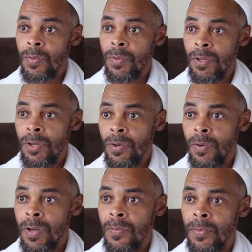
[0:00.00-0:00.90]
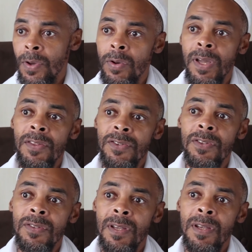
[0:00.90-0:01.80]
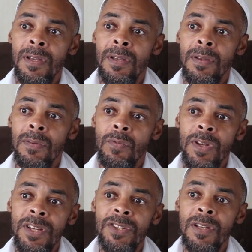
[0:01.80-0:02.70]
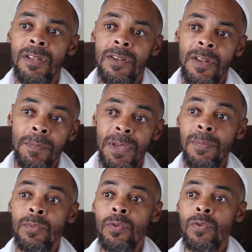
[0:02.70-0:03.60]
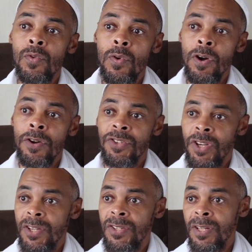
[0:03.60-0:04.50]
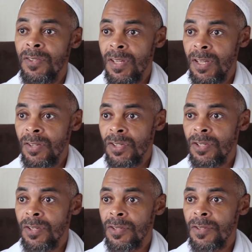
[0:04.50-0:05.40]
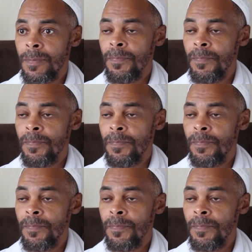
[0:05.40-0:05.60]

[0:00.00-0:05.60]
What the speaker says: you know, of, okay, this is a religion and a people who are just and seeking justice.